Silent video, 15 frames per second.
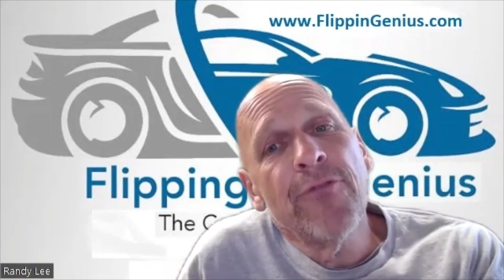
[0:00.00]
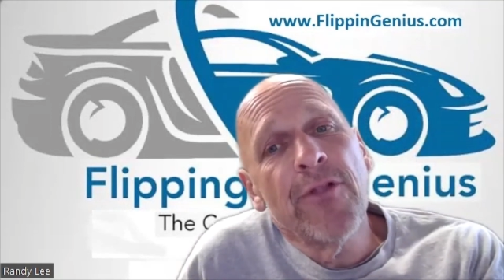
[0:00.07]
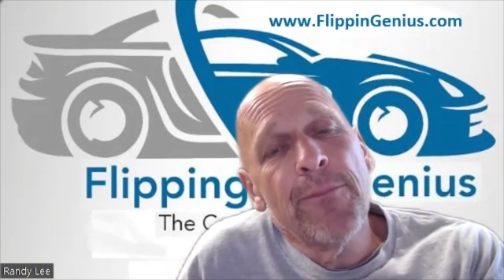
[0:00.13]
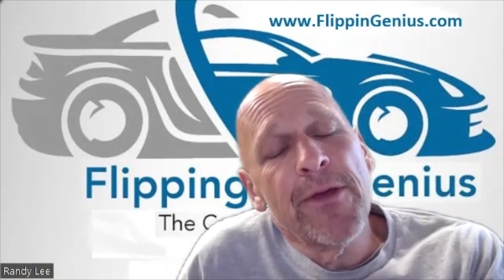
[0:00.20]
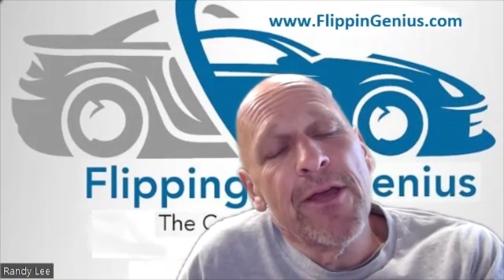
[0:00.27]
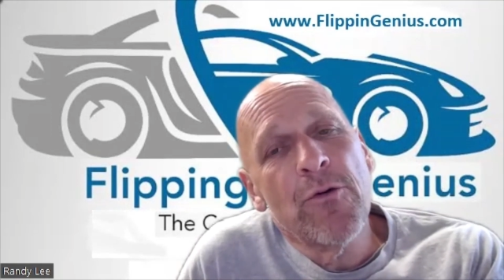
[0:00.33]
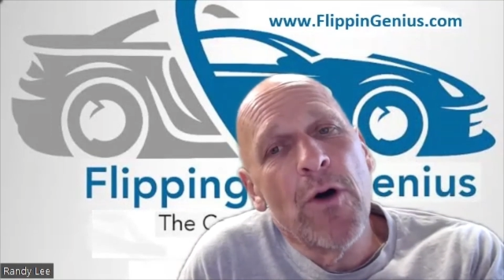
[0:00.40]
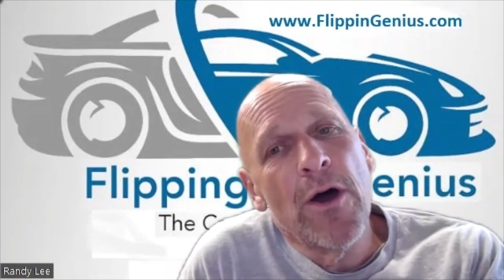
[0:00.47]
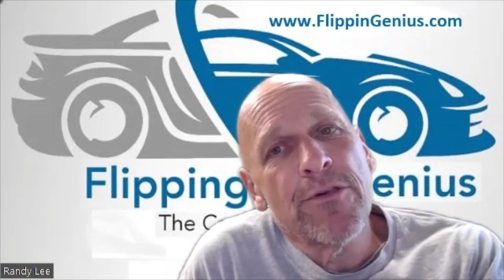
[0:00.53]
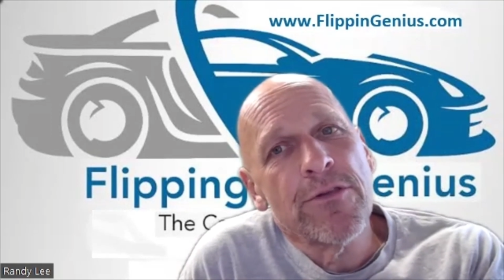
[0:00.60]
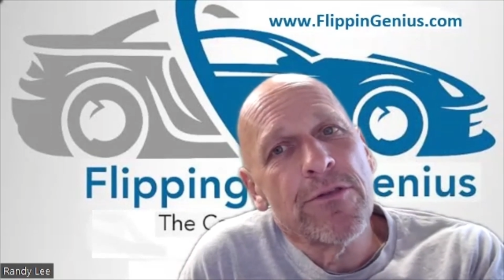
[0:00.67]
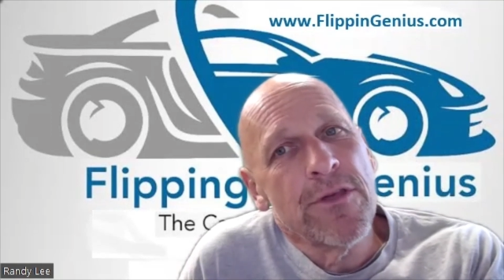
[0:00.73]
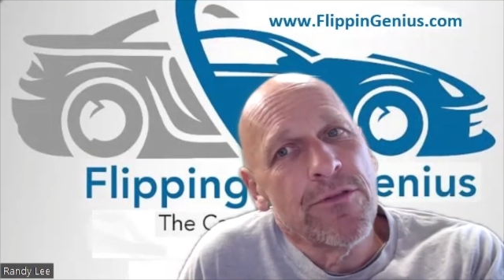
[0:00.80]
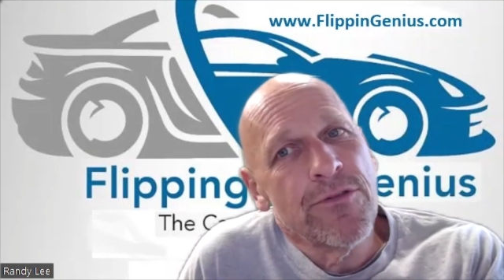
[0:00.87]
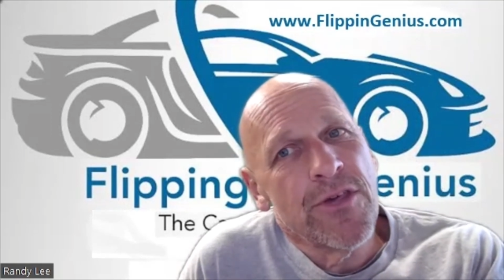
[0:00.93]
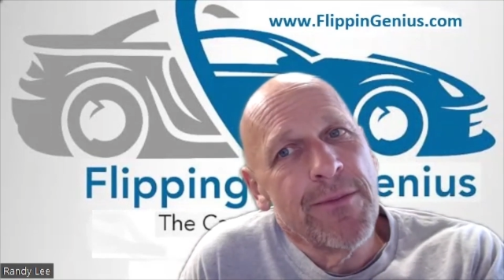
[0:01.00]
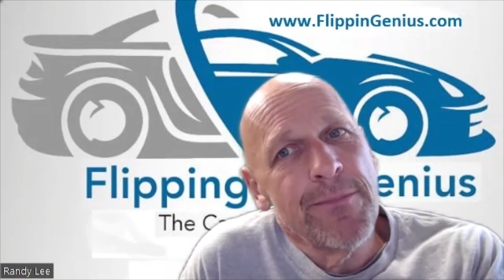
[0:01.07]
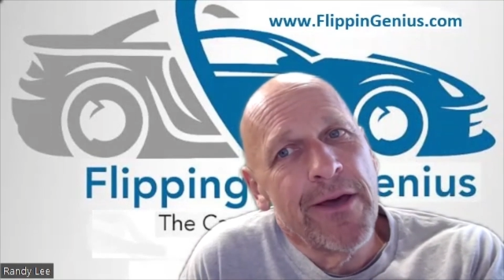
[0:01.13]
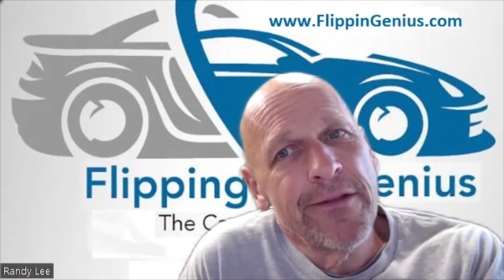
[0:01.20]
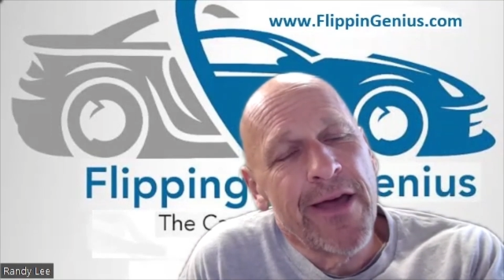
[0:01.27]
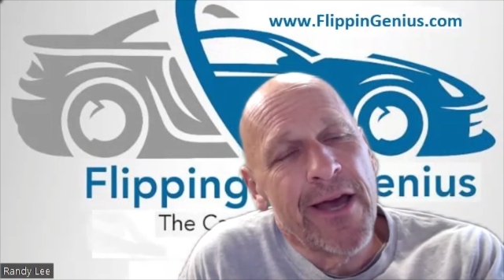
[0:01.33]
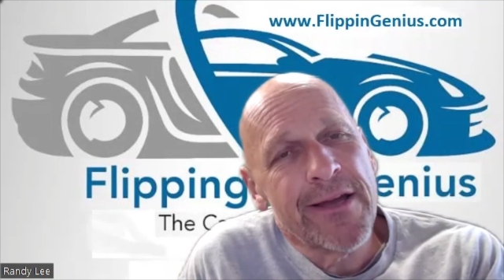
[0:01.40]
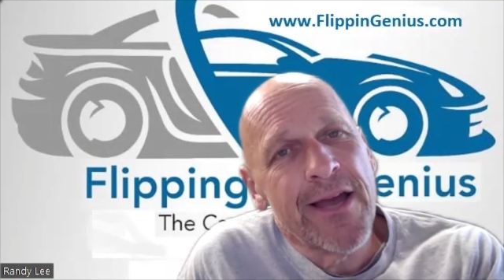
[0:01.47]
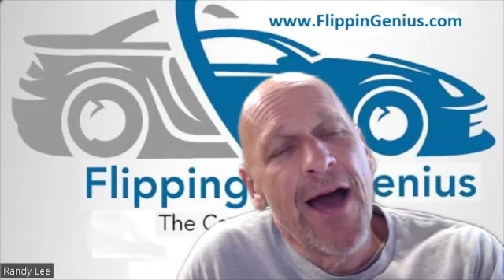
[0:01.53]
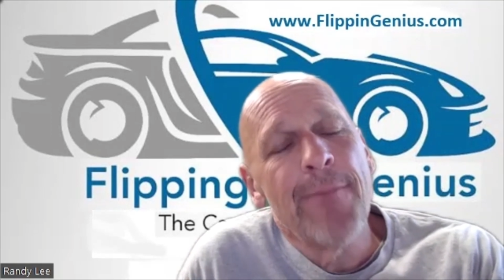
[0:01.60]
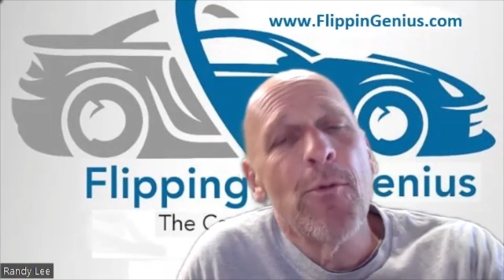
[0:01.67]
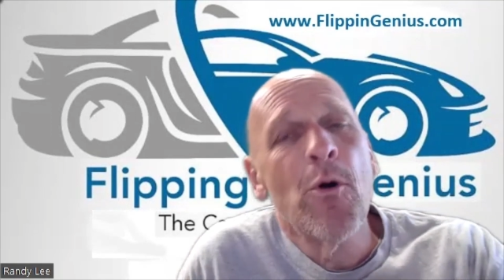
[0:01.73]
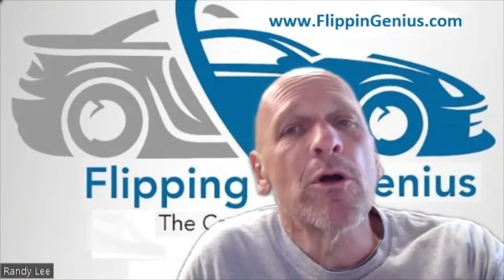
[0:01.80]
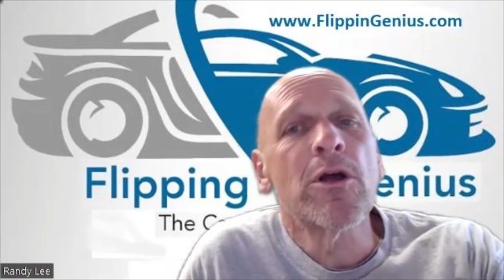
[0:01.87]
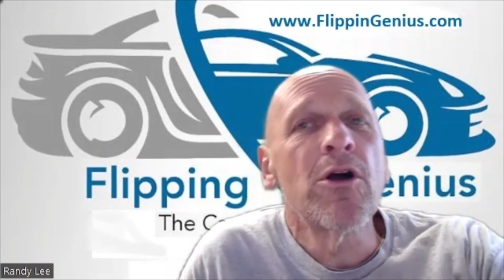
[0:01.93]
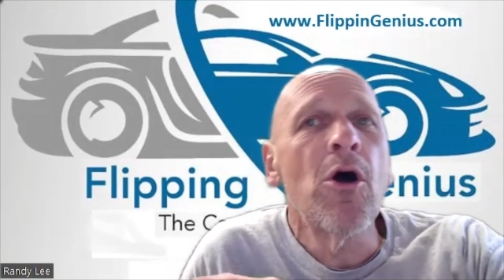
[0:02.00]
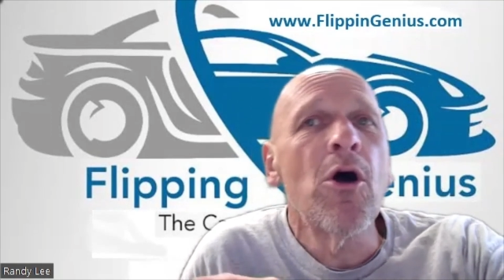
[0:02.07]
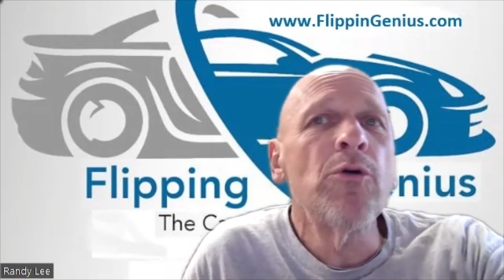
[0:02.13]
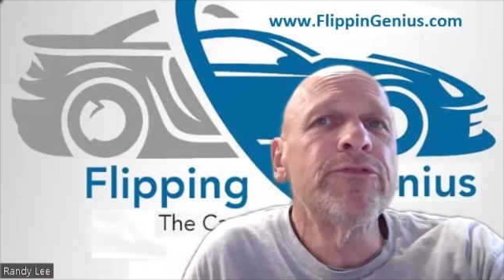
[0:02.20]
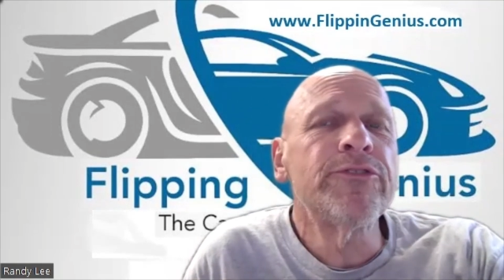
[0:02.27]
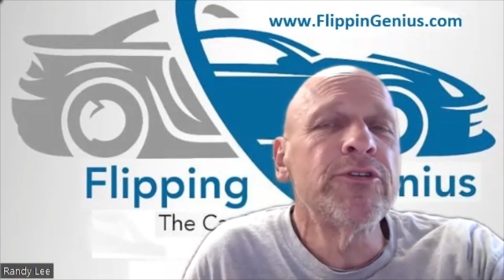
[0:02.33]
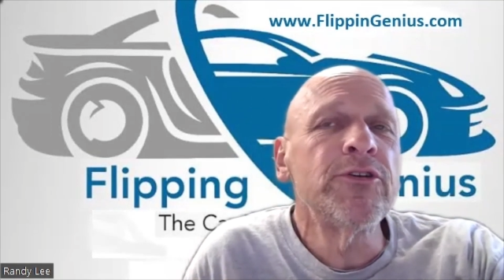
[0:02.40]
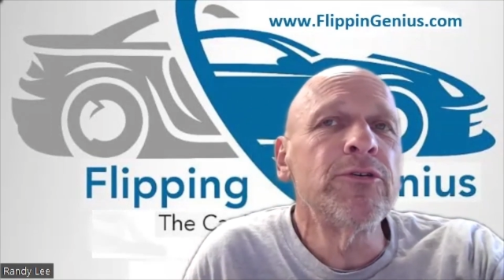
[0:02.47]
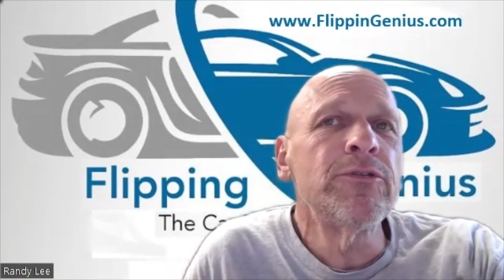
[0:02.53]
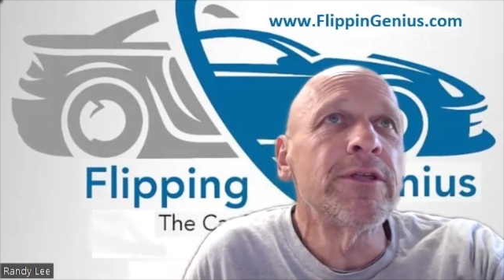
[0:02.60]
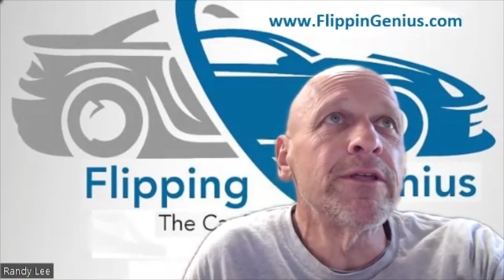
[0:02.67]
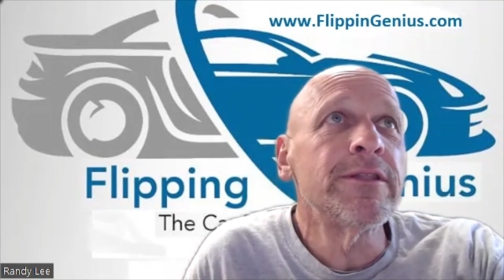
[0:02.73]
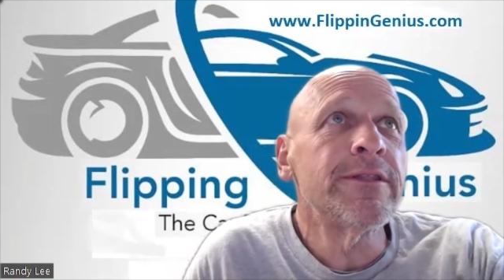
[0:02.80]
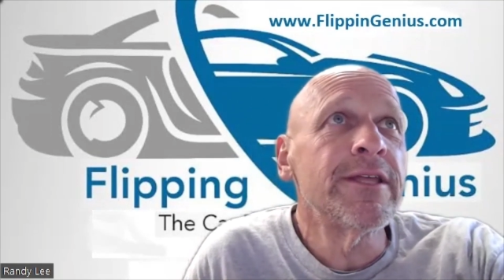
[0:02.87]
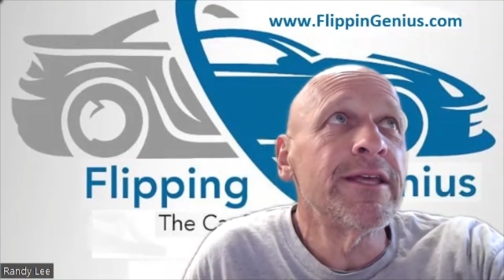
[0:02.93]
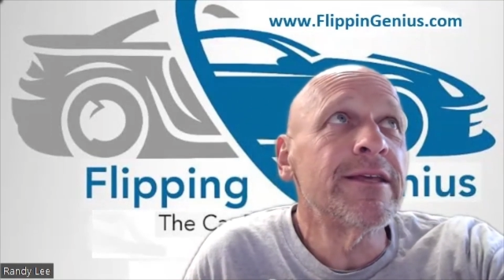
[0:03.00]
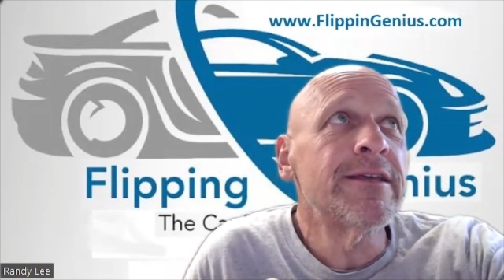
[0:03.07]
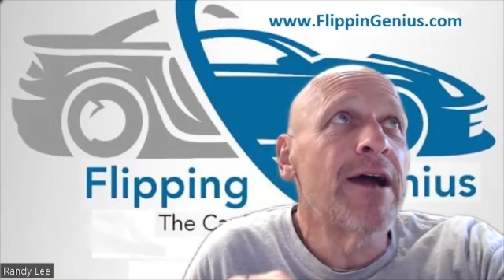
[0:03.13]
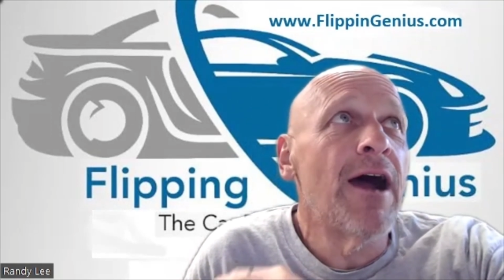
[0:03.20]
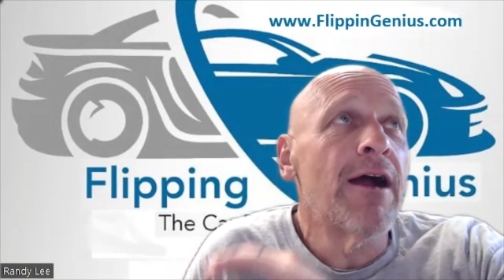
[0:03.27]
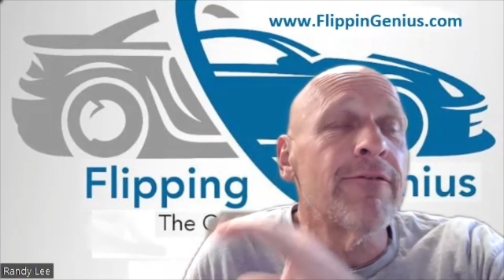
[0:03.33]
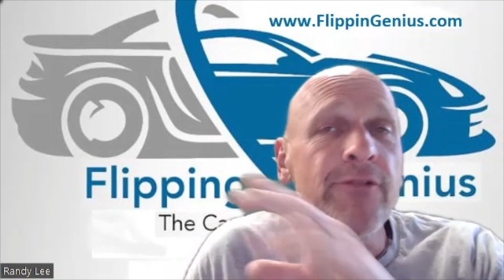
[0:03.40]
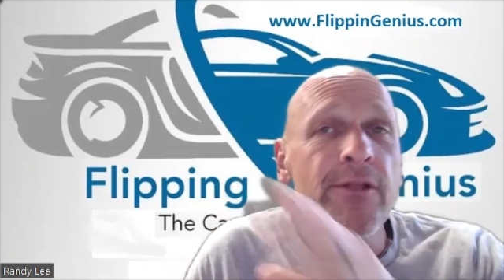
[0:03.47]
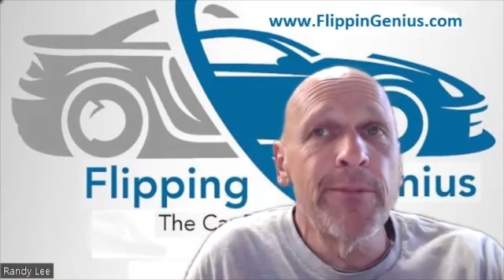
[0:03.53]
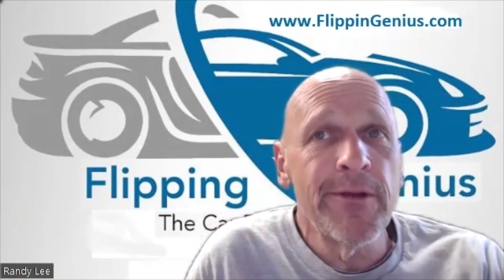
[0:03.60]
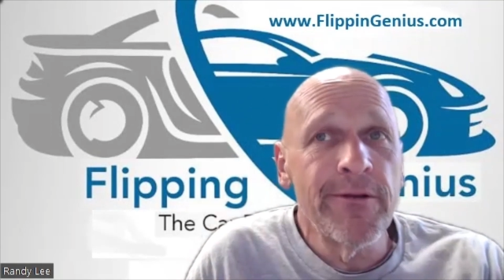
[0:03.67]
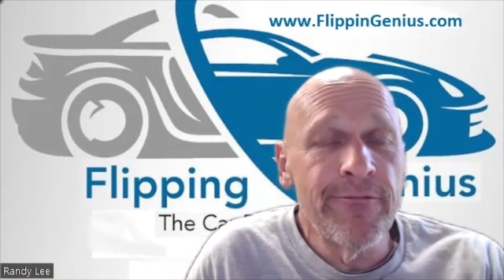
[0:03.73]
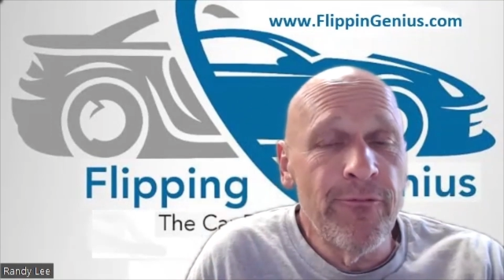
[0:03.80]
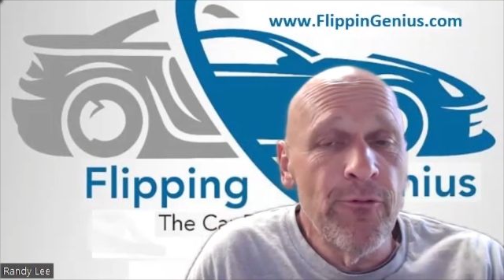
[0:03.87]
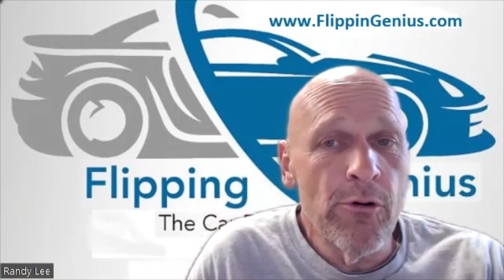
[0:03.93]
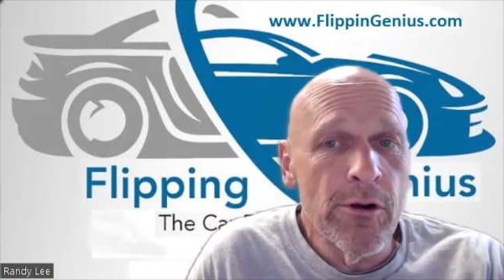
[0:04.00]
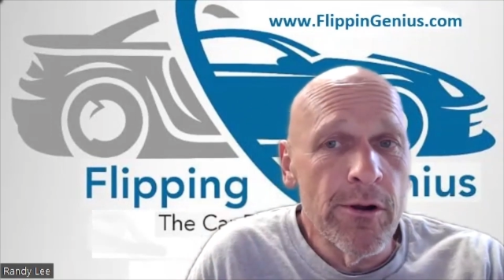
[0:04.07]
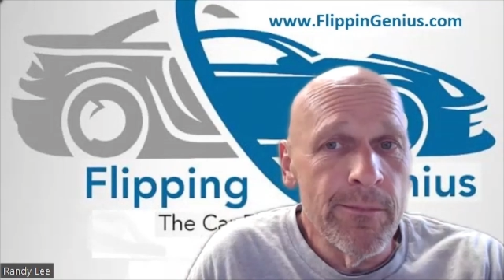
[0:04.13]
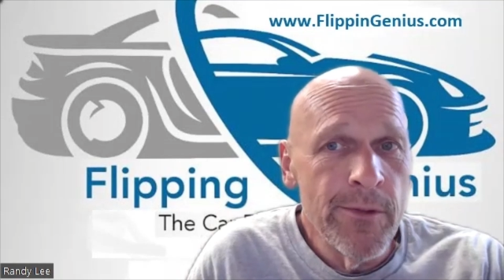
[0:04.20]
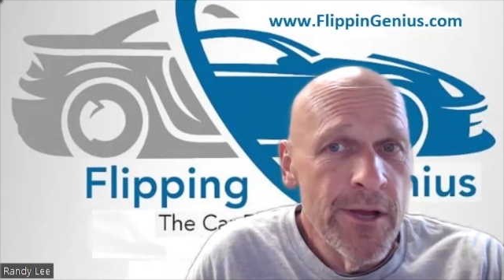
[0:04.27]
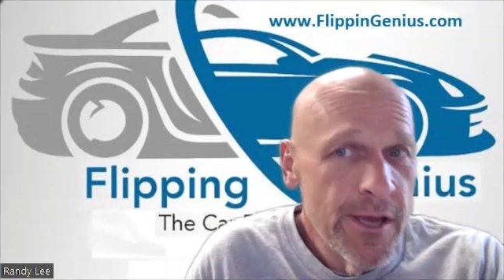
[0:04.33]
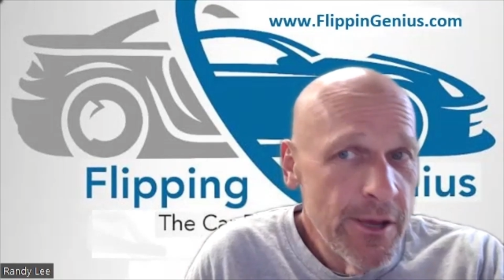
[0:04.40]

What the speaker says: flippingquestions@gmail.com, or go to the car flipping forum,